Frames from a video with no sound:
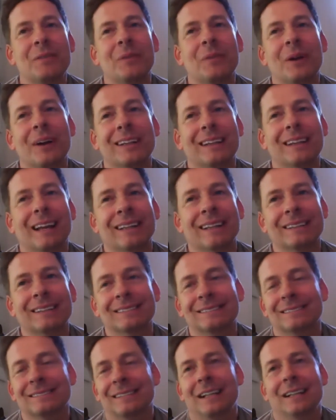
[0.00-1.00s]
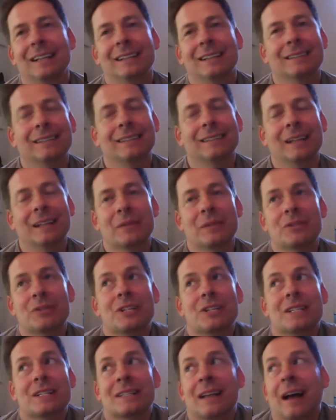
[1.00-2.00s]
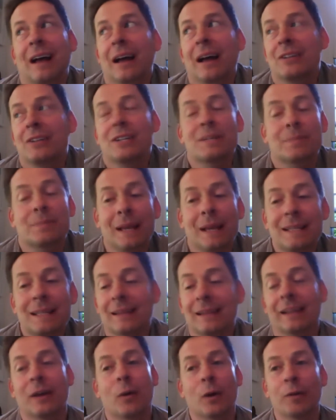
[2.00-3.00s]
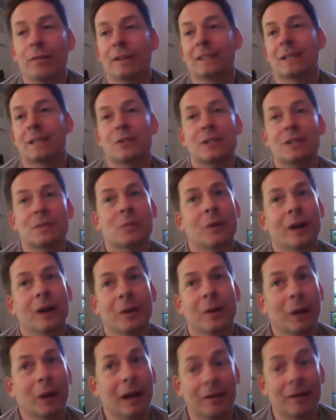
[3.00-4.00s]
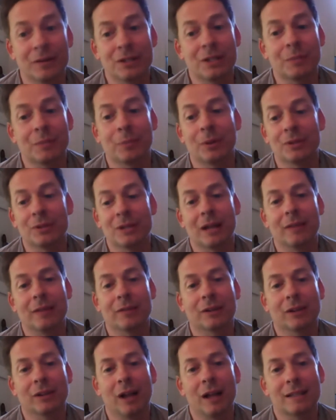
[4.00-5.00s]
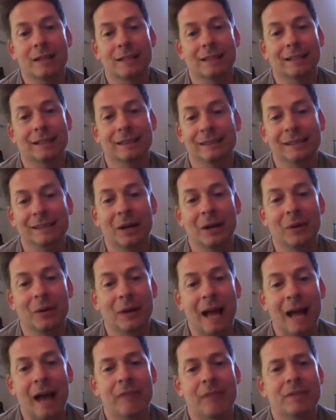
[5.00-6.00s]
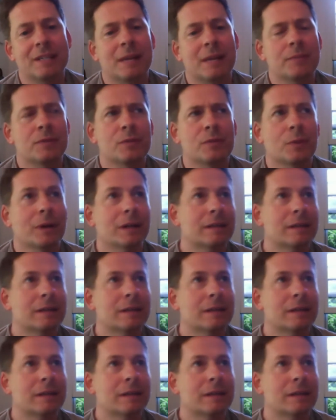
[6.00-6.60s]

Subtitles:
wearing like, you know, she's basically orphaned, so she's wearing whatever she pulls out of her closet, you know, and half the time she's wearing